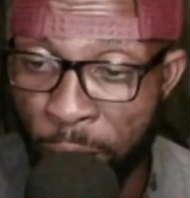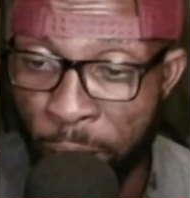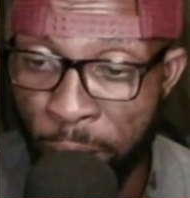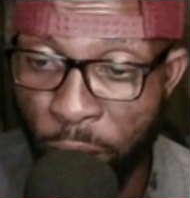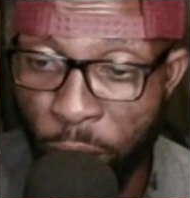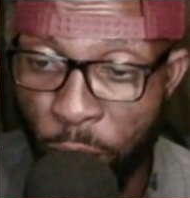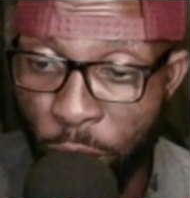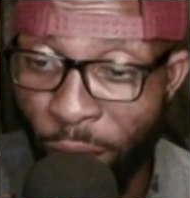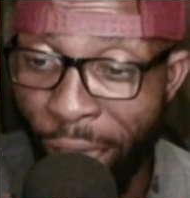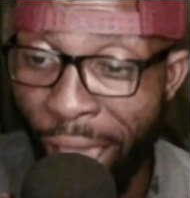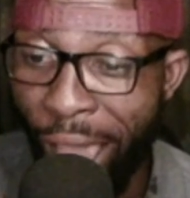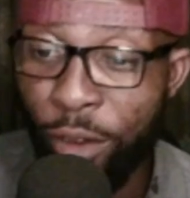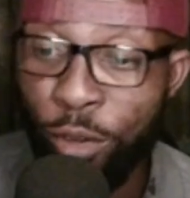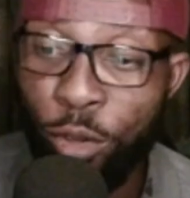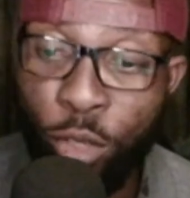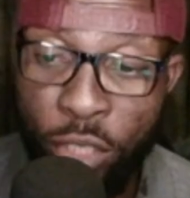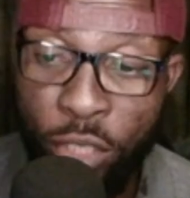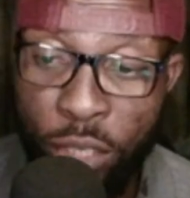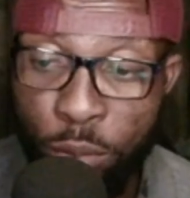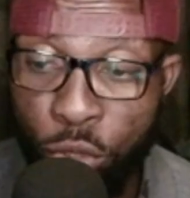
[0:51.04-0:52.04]
uh, how he
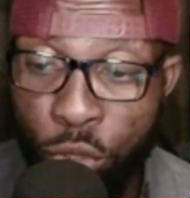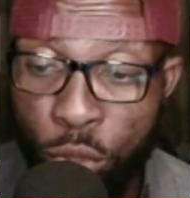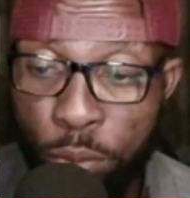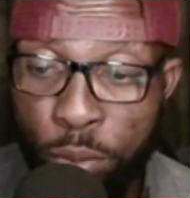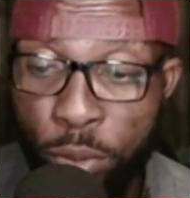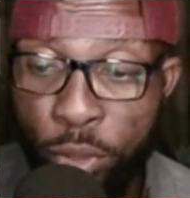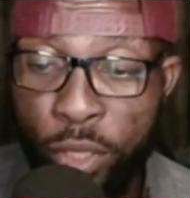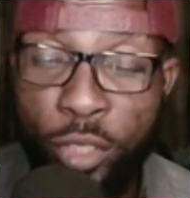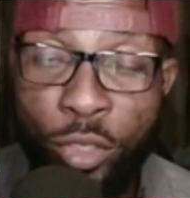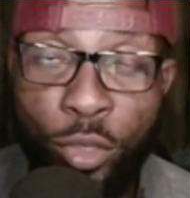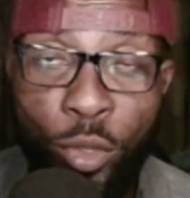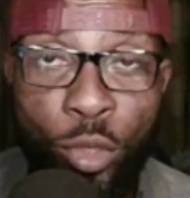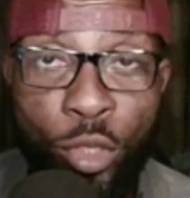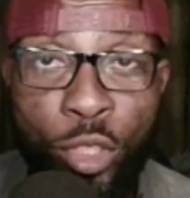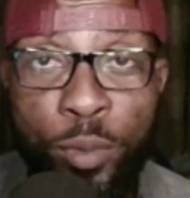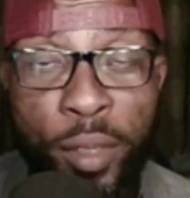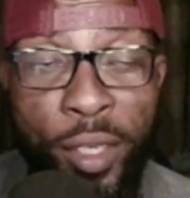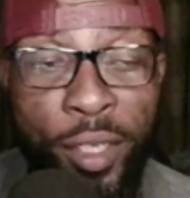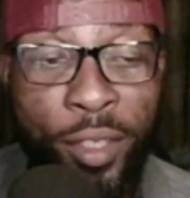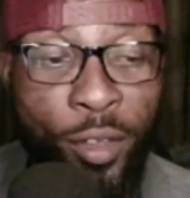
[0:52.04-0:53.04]
was able to put his own
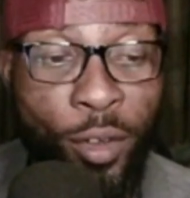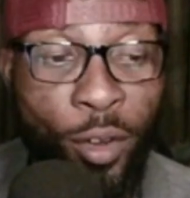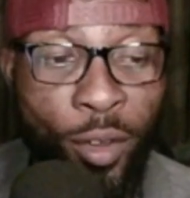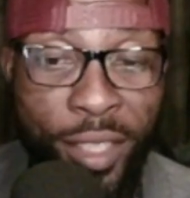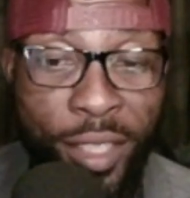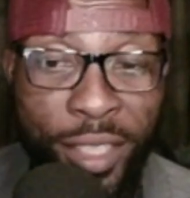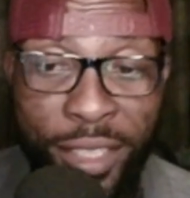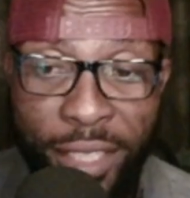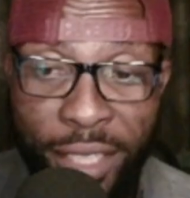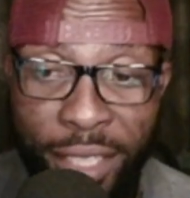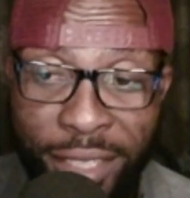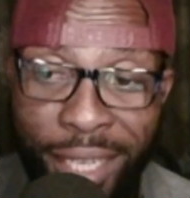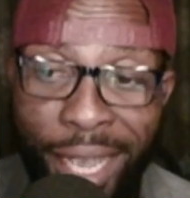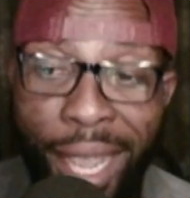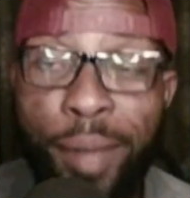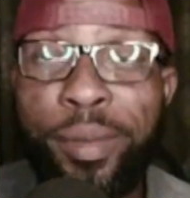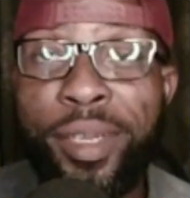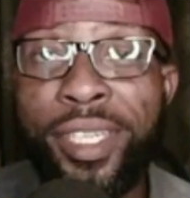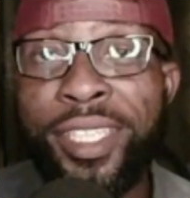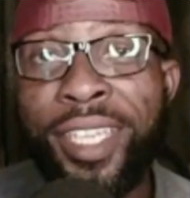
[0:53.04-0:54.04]
spin on this uh,
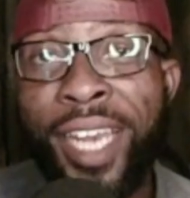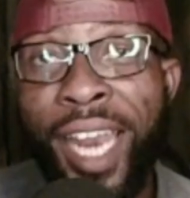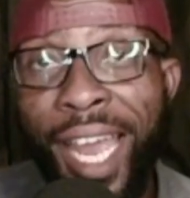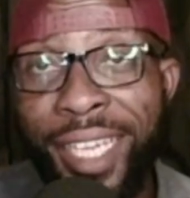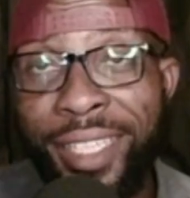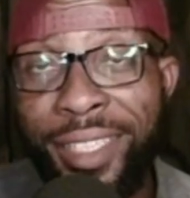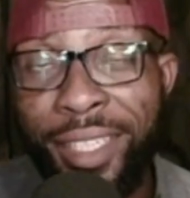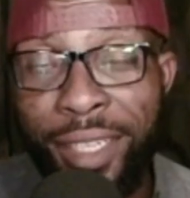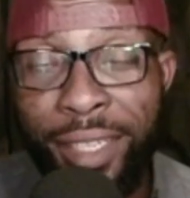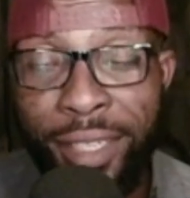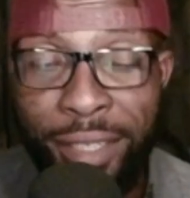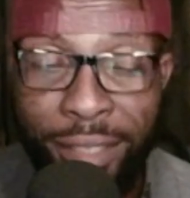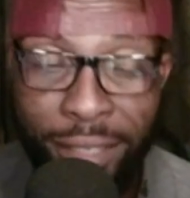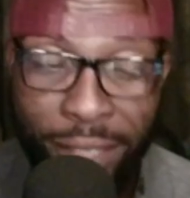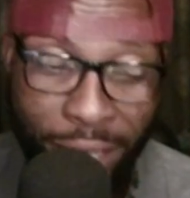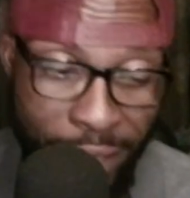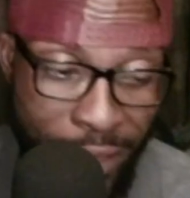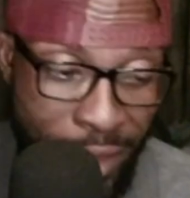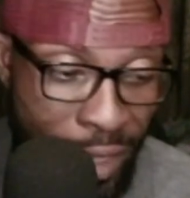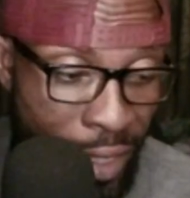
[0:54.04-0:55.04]
timeless classic.
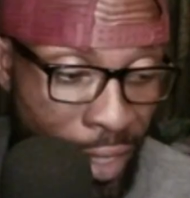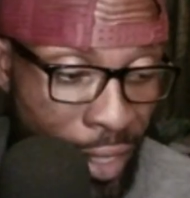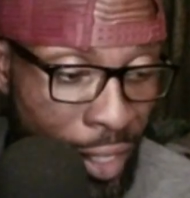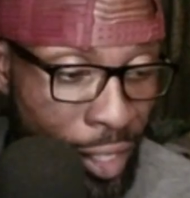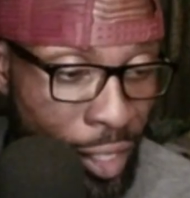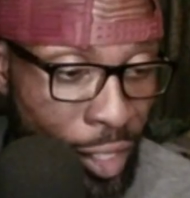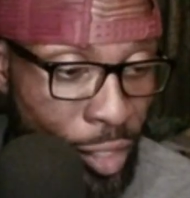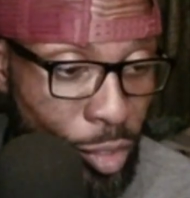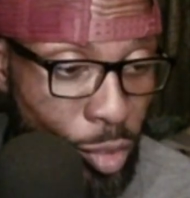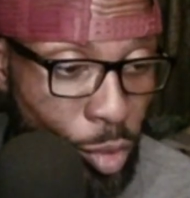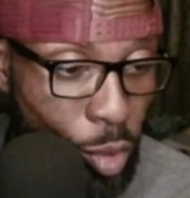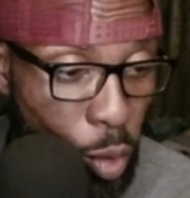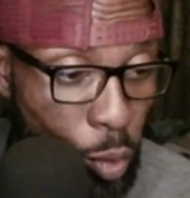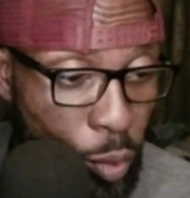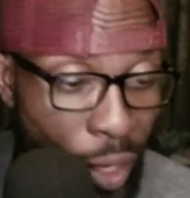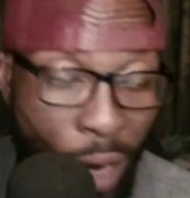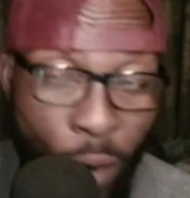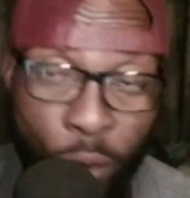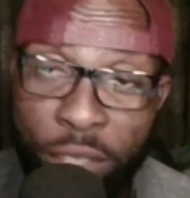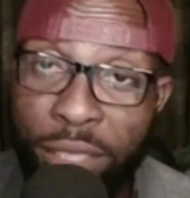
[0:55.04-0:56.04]
Yes. So
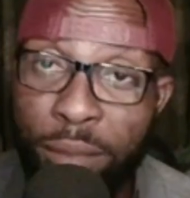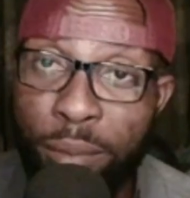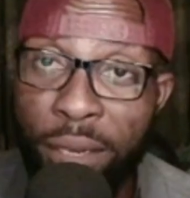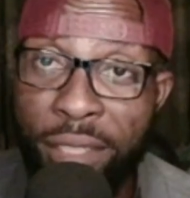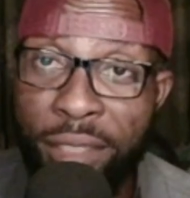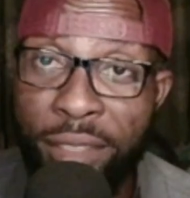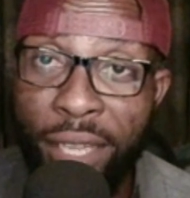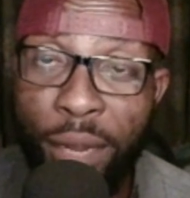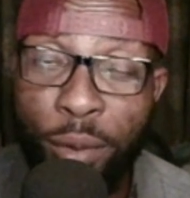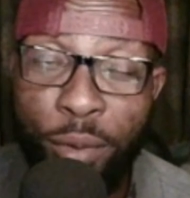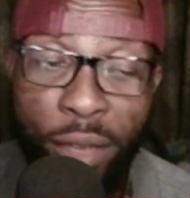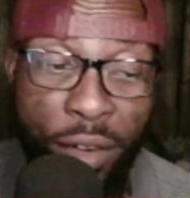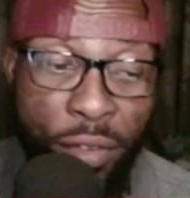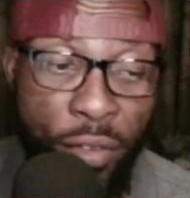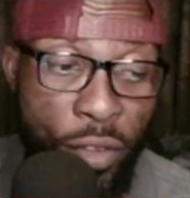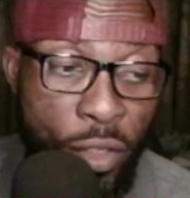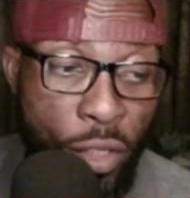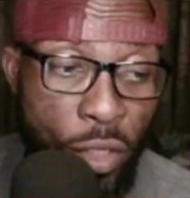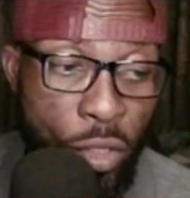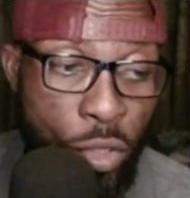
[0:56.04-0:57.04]
without wasting much time, without
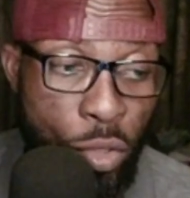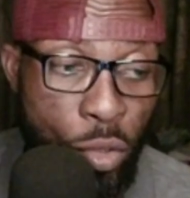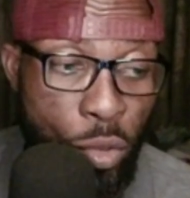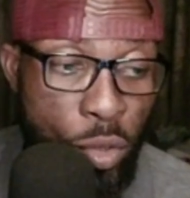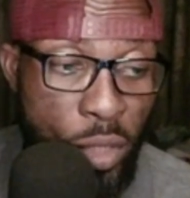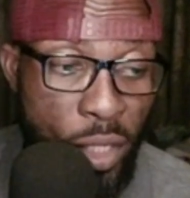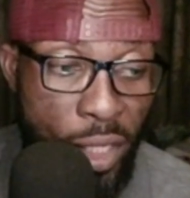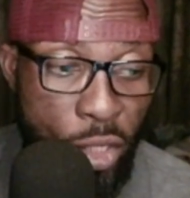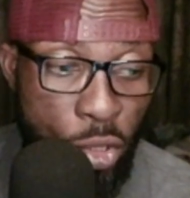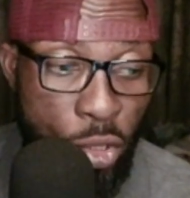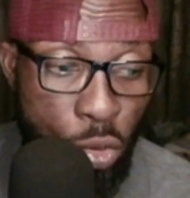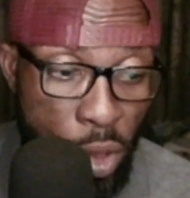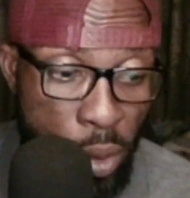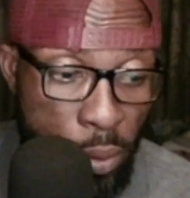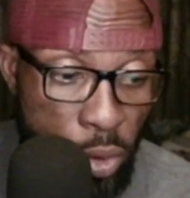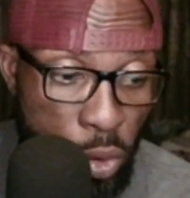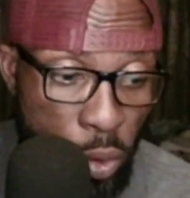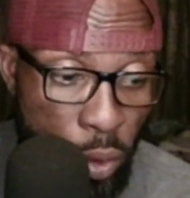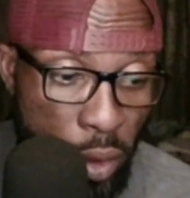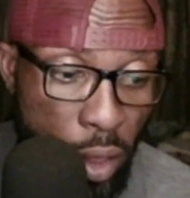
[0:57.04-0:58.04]
further ado, Teddy
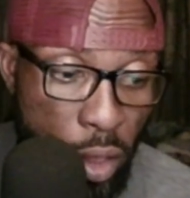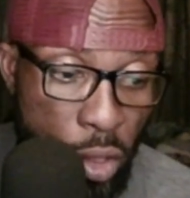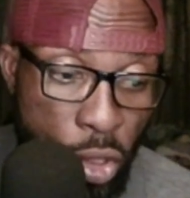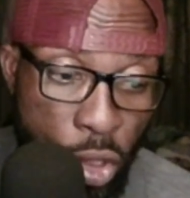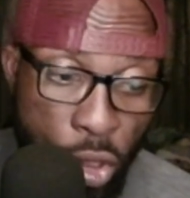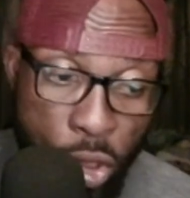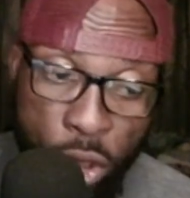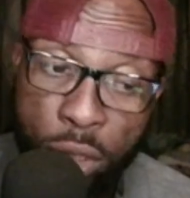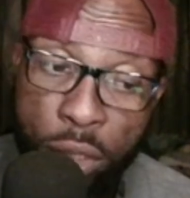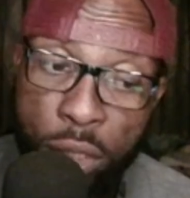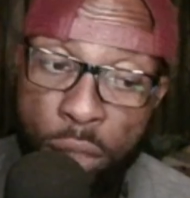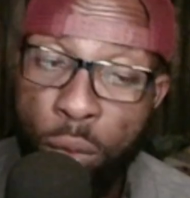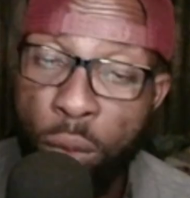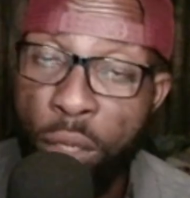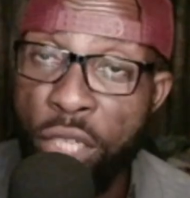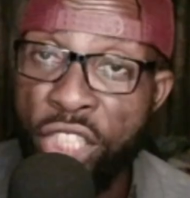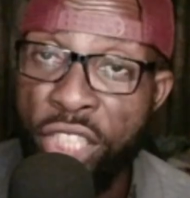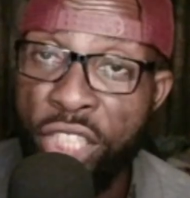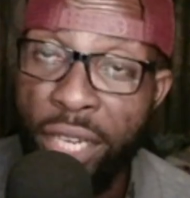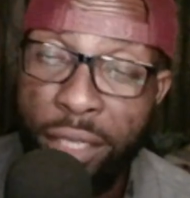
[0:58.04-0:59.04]
Swims with uh, You're Still the One
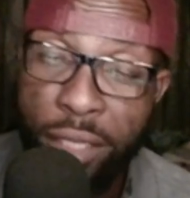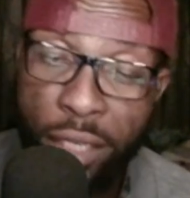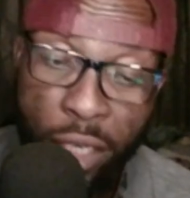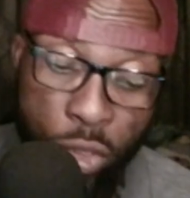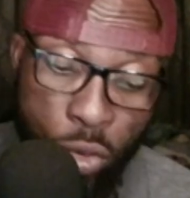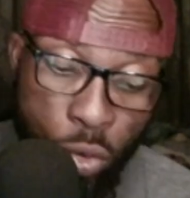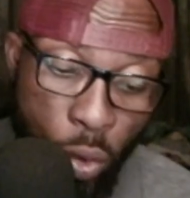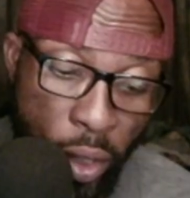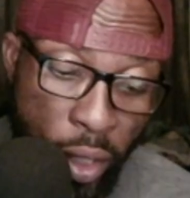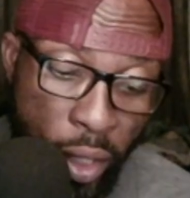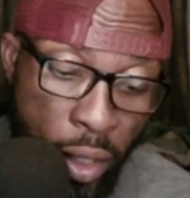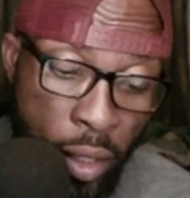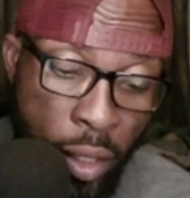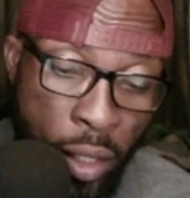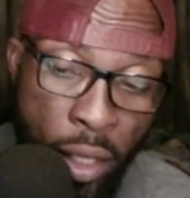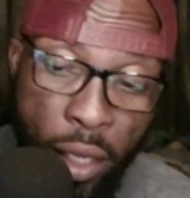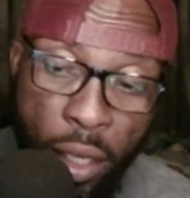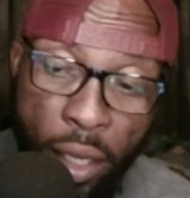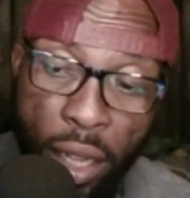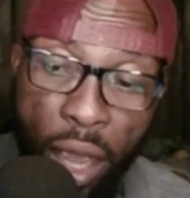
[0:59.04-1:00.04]
Shania Twain
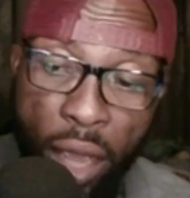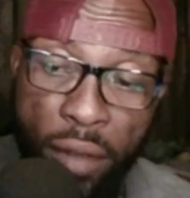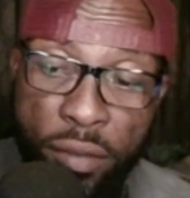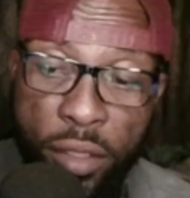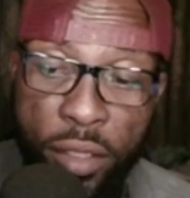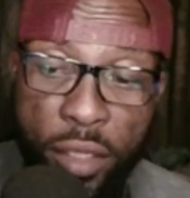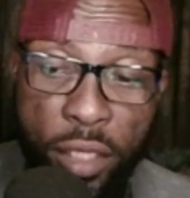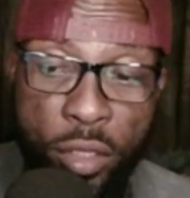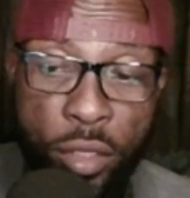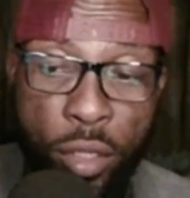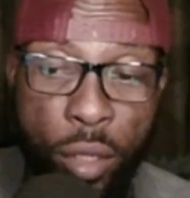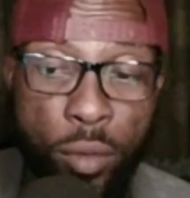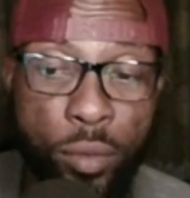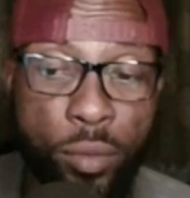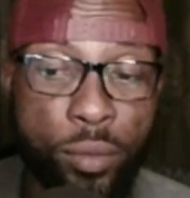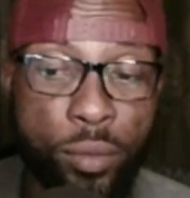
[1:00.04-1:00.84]
cover. Let's go.